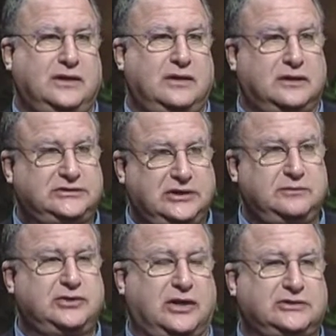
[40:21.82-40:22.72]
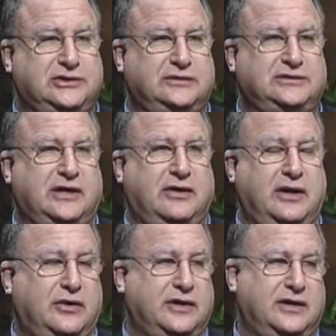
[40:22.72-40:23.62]
there are some talk shows that are
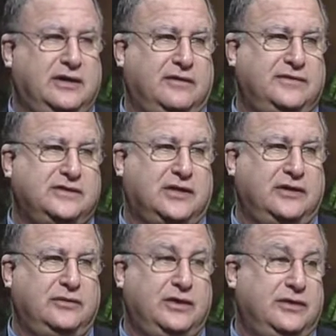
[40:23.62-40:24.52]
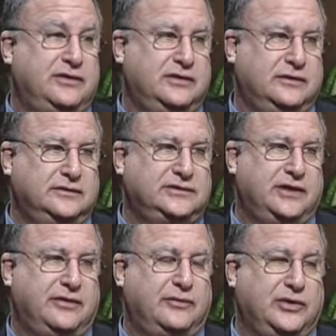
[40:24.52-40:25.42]
arrogant enough to tell you they're the news,
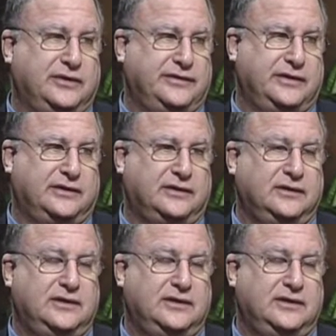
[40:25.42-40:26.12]
they're the real deal.